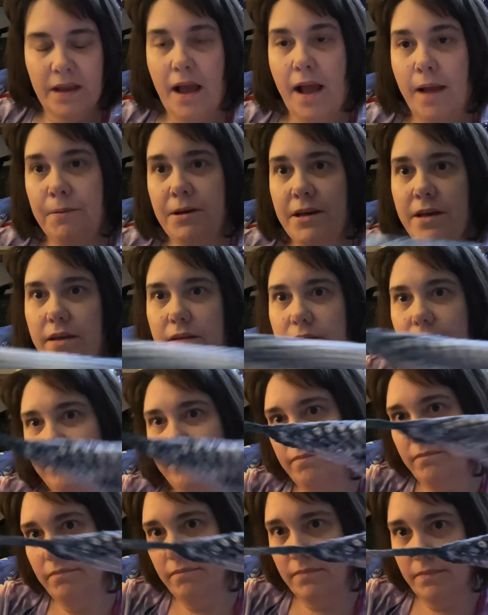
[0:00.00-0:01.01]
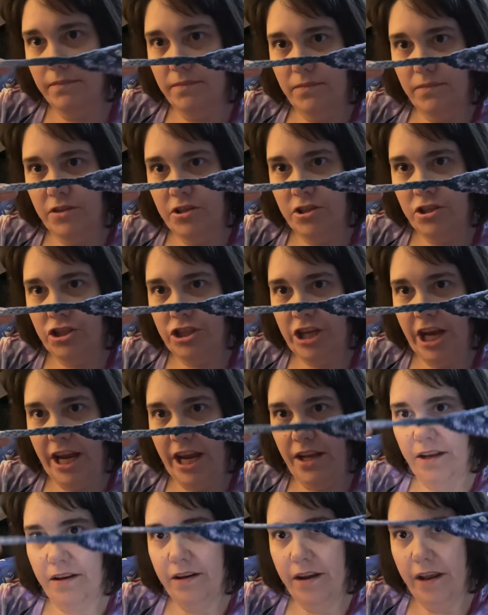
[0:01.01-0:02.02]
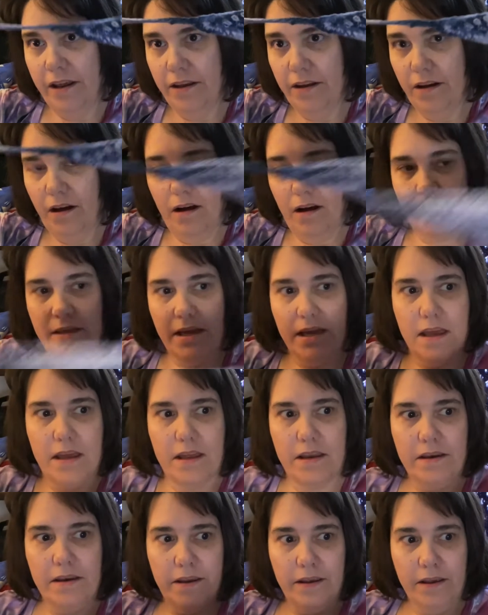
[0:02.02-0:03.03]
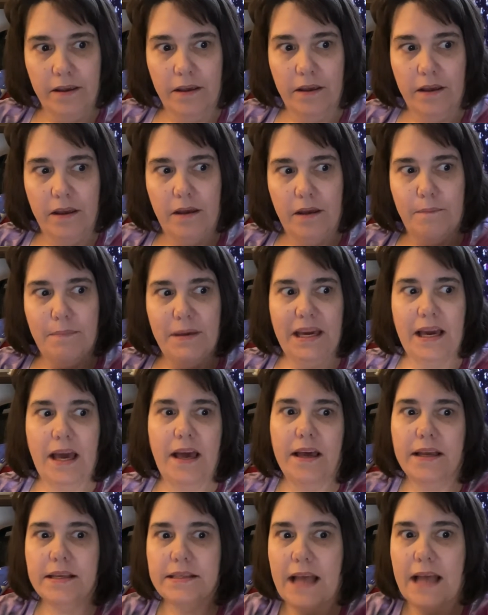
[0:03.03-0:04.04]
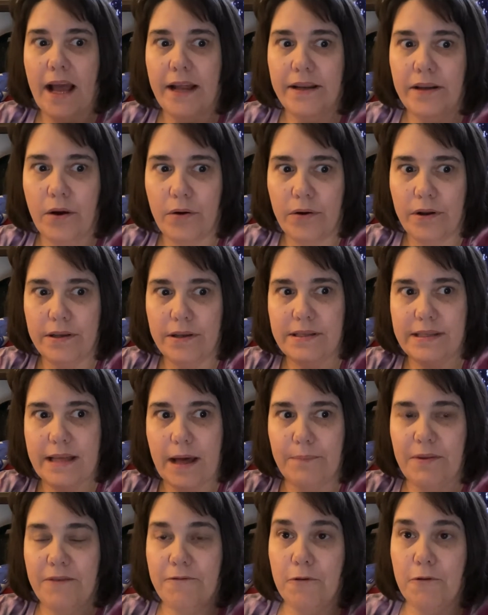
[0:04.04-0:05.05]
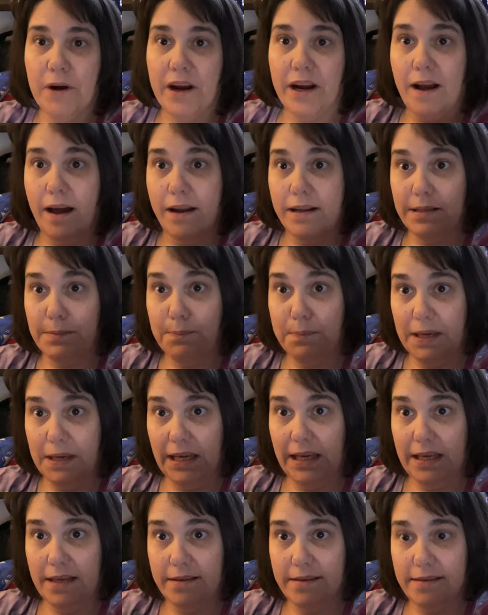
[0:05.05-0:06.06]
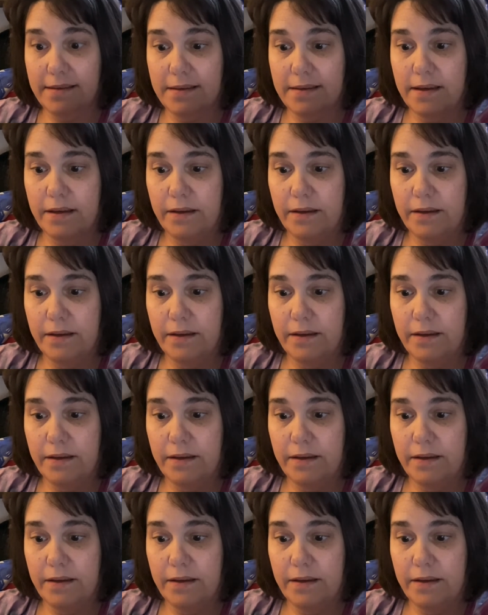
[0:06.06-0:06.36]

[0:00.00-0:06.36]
I put this chain on the end because I noticed that before it got as big as